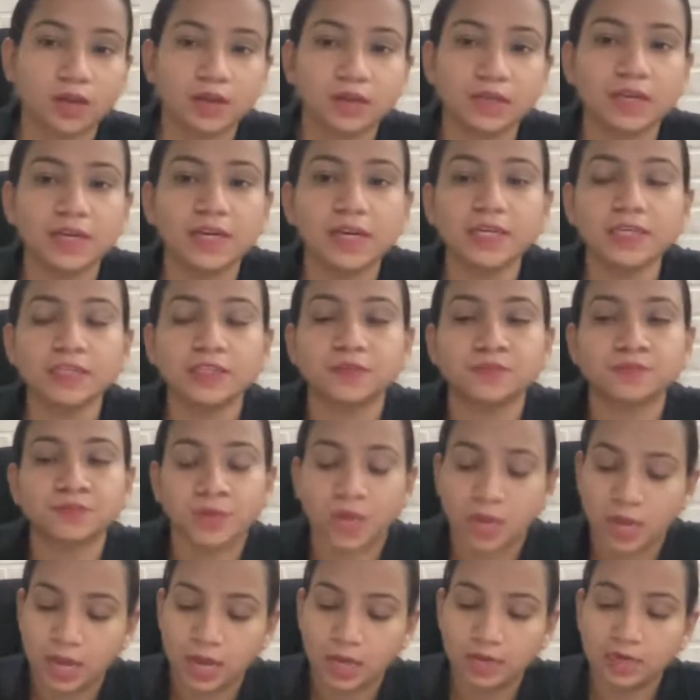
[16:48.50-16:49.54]
Correct?
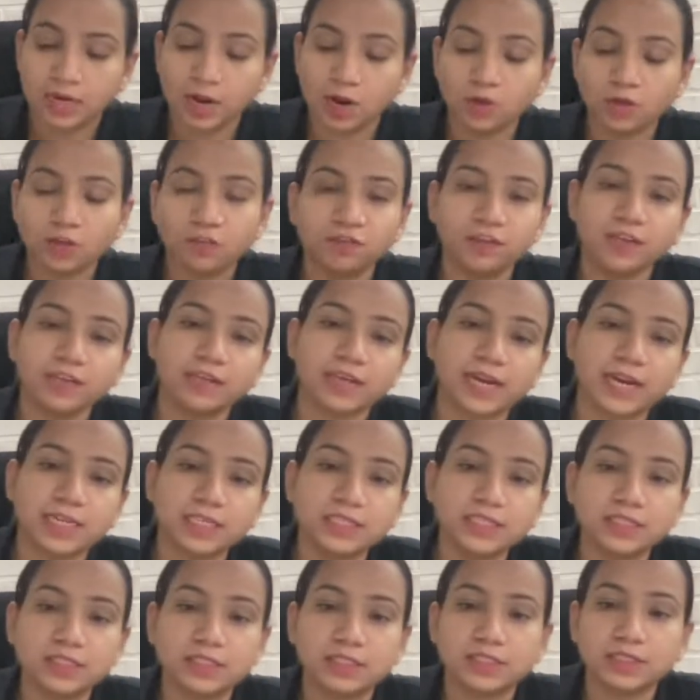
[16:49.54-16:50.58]
Now if I
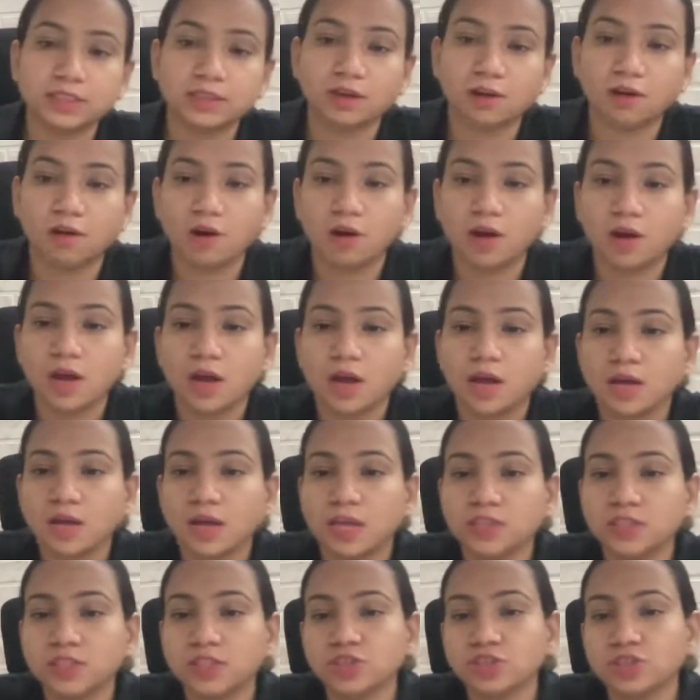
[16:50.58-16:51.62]
write its
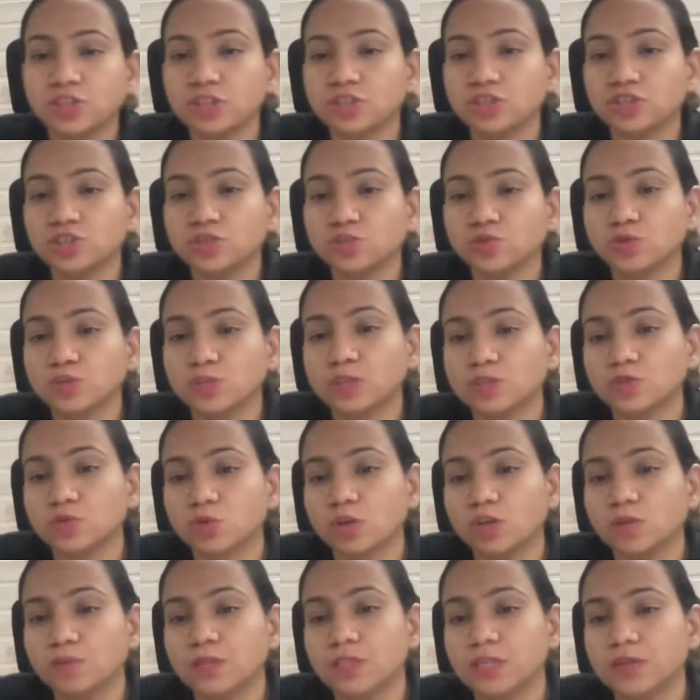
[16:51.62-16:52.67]
concentration, so
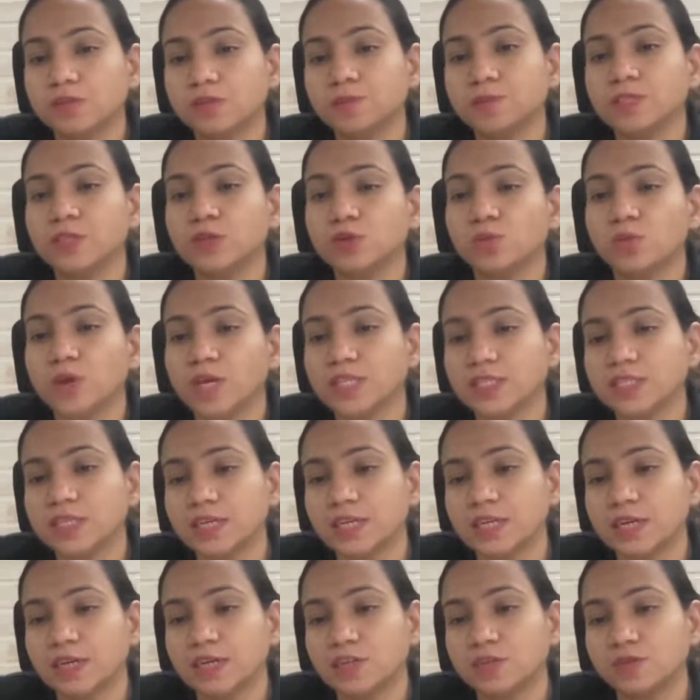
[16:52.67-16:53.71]
solubility will be 2S
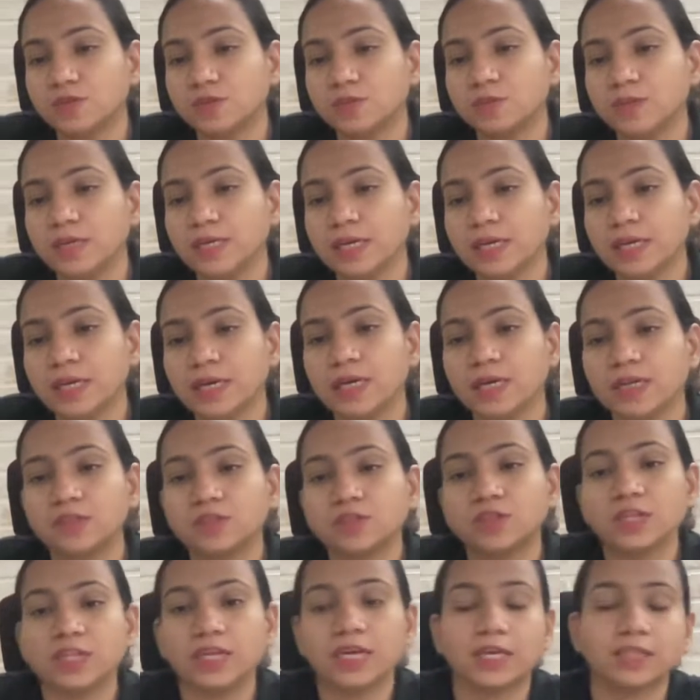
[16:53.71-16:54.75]
and here it will be
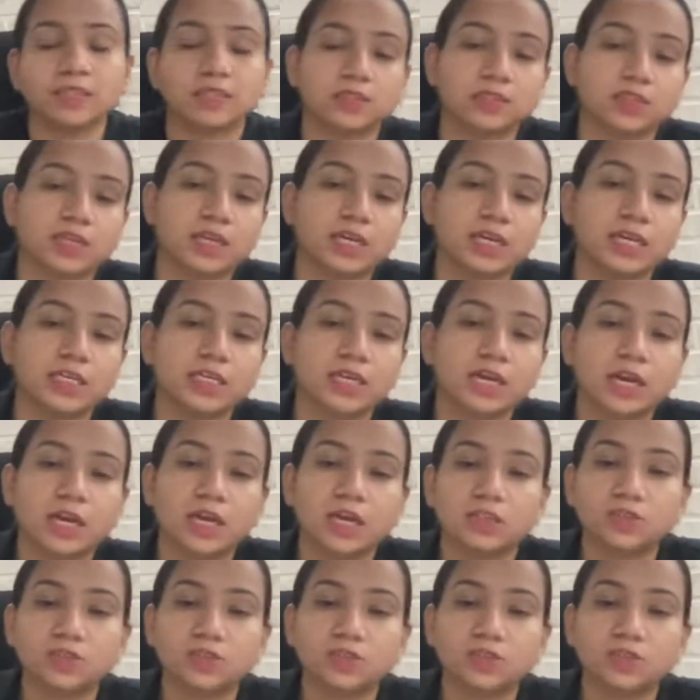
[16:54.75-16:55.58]
3S. Correct?